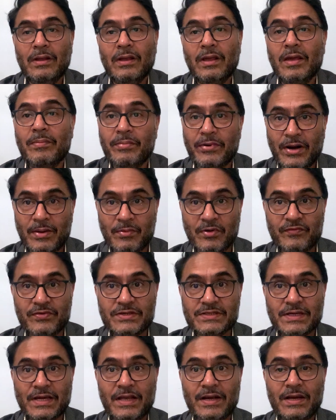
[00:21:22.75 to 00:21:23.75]
A prima
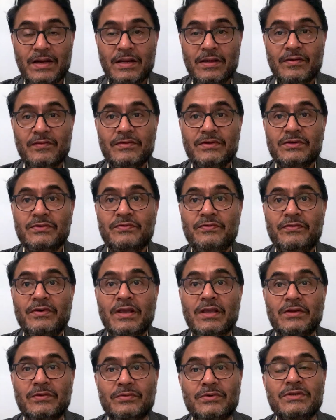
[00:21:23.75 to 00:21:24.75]
facie reading of this
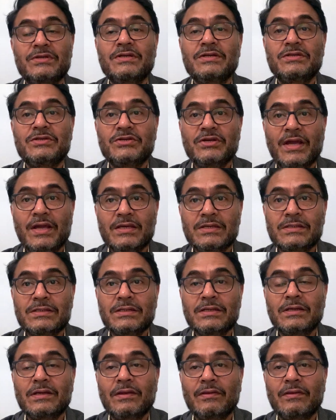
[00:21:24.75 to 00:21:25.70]
phrase would suggest